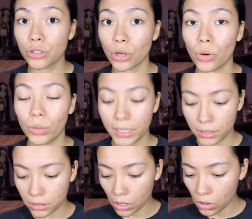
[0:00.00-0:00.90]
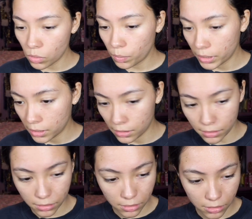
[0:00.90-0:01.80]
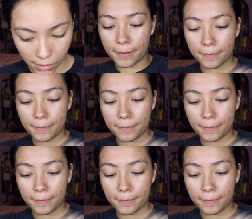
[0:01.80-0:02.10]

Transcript: So let's open it.